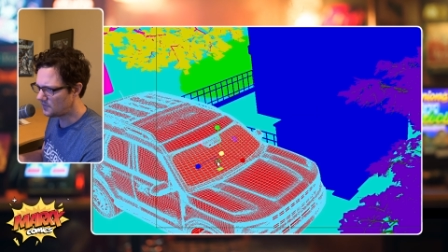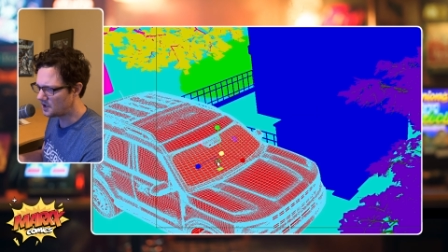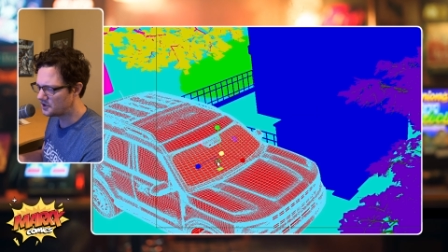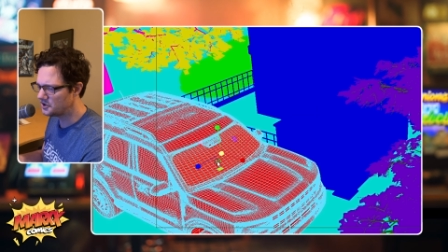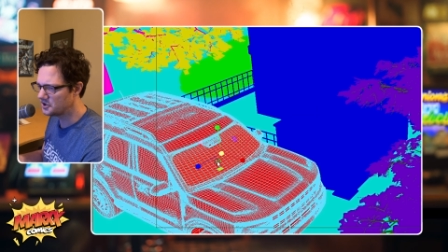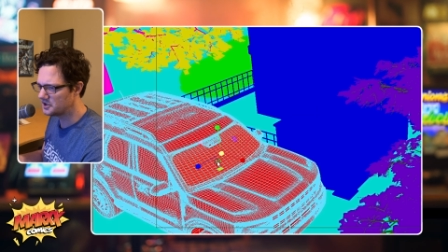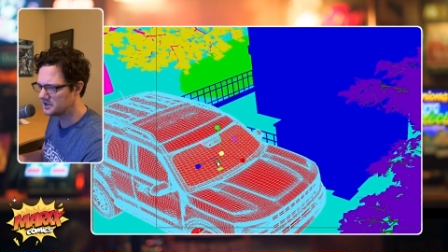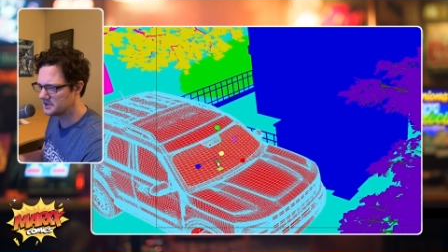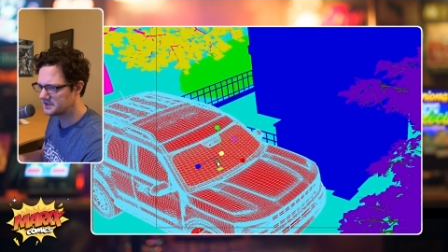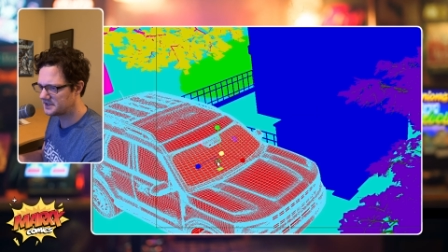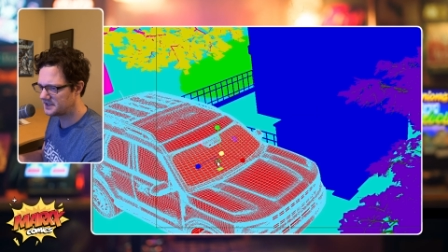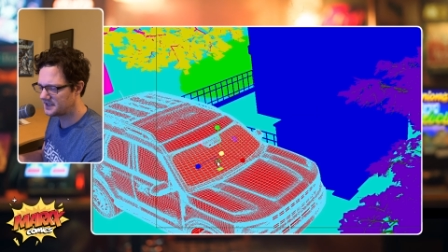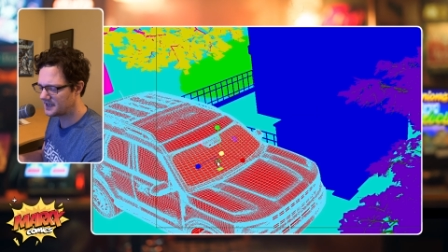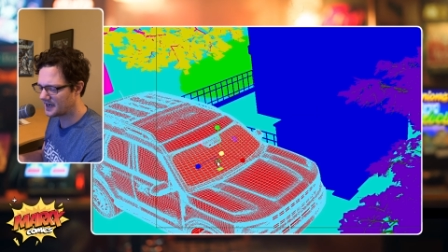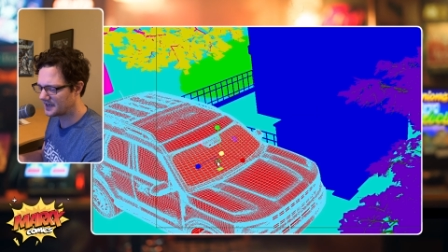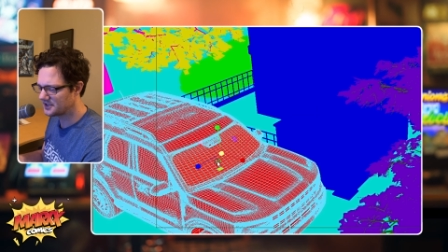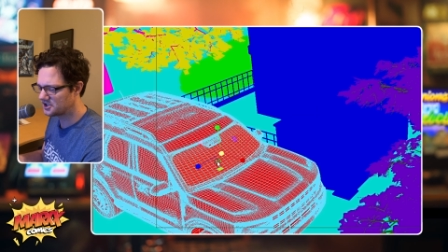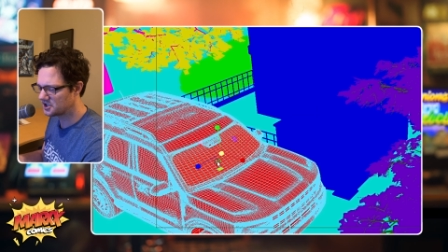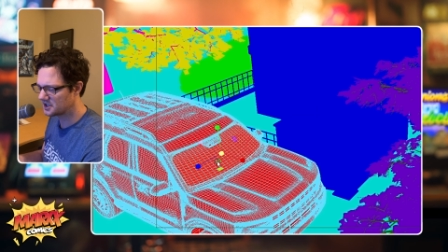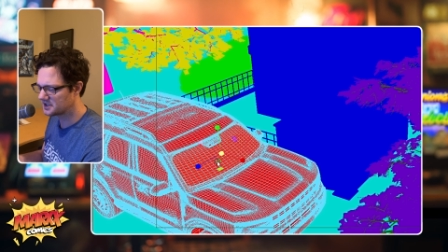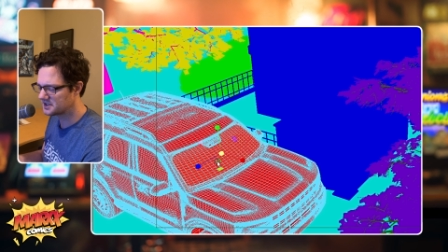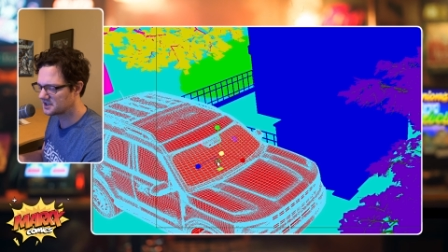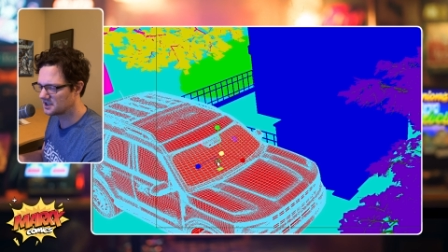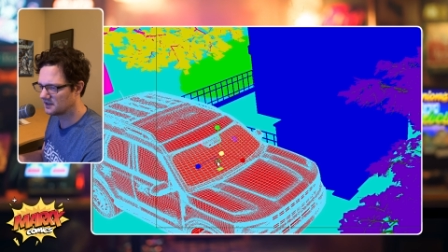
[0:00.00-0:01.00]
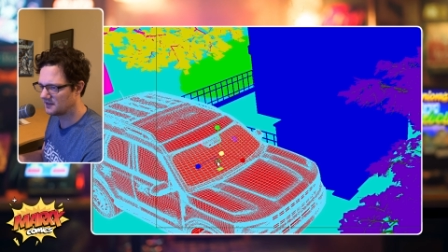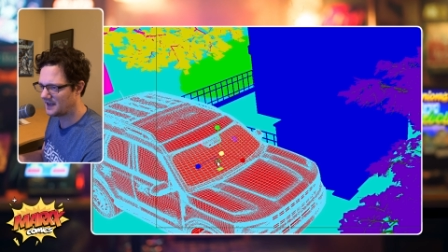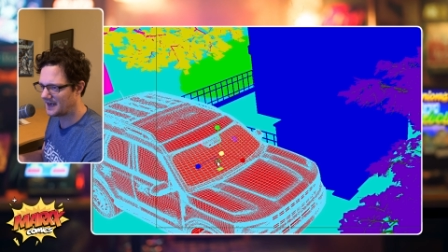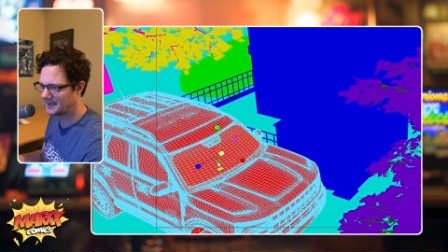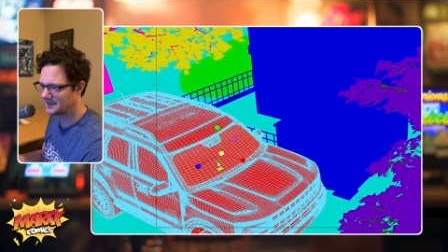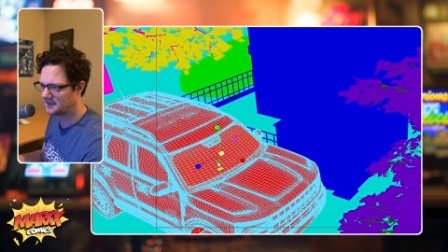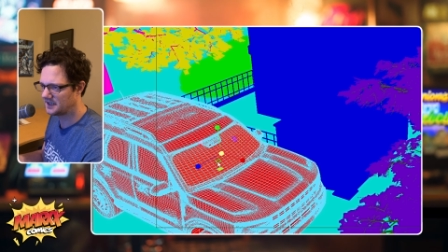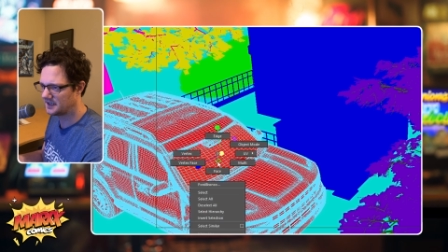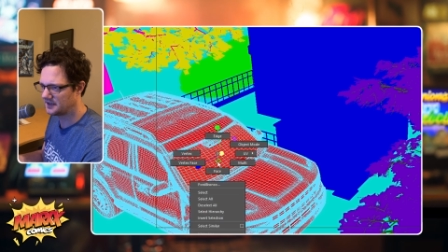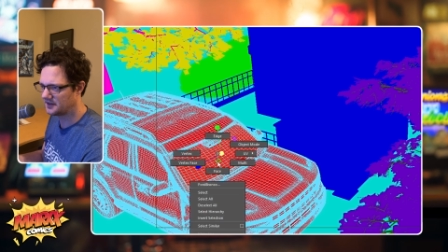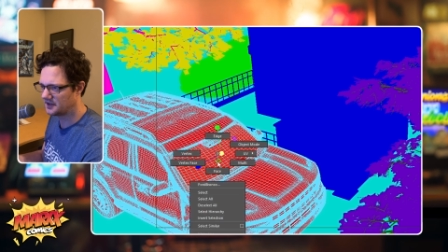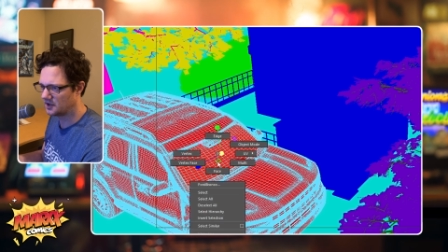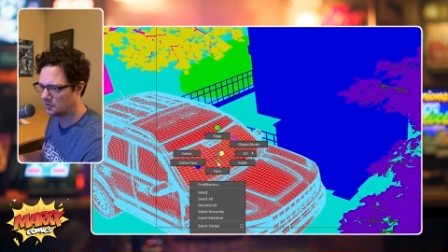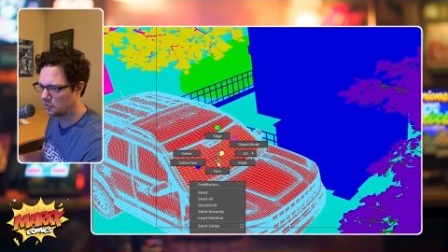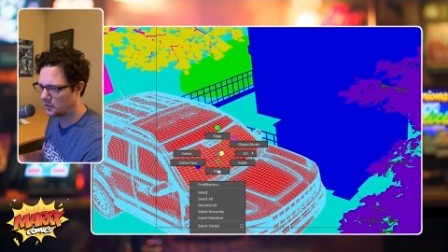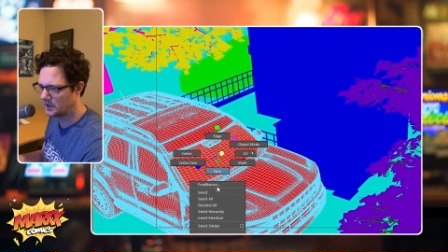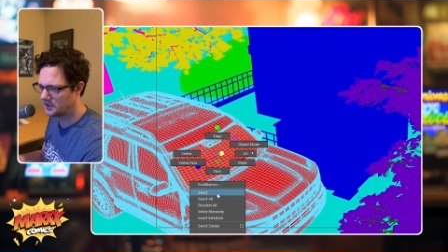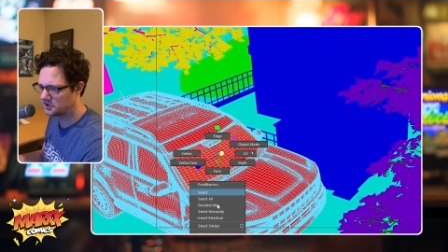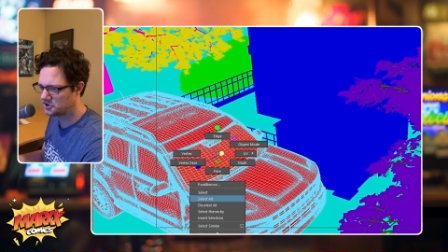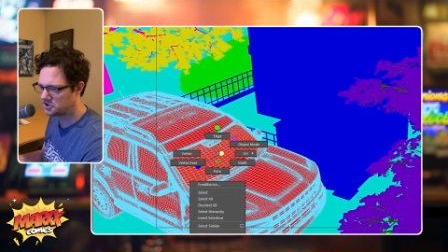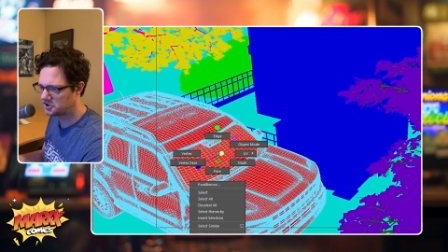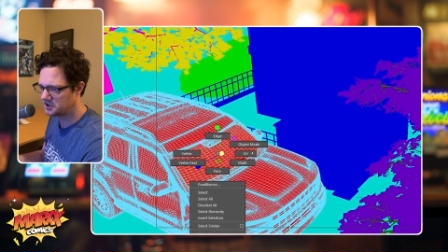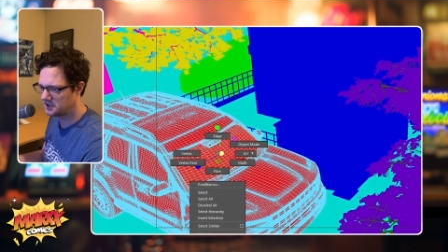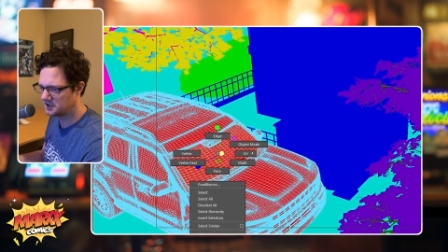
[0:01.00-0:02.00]
You can see I just selected the
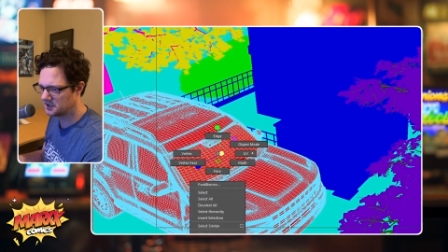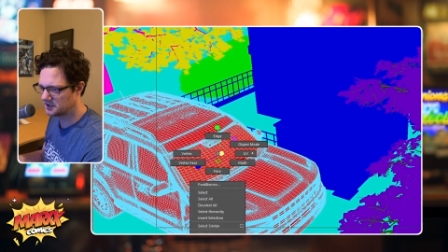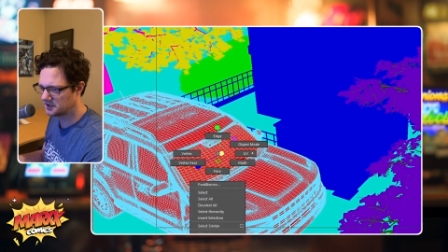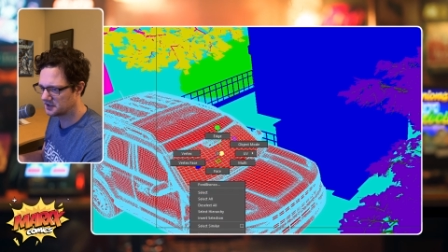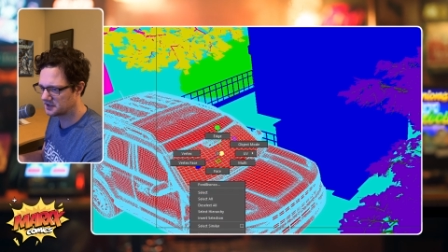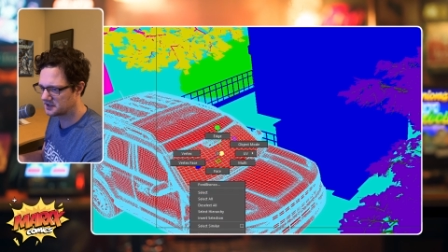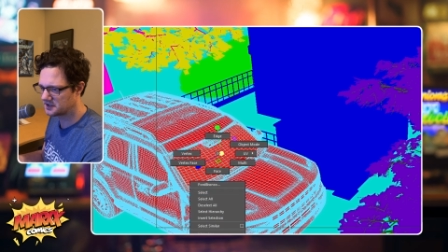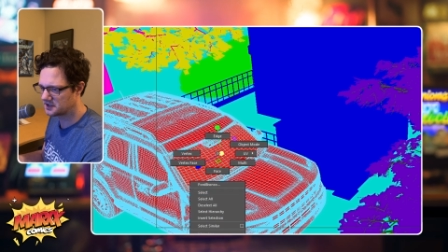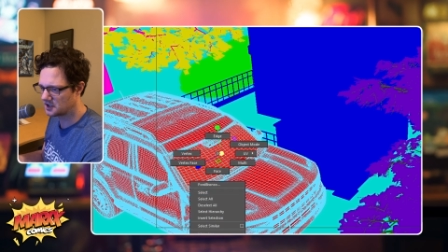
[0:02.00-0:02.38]
windshield.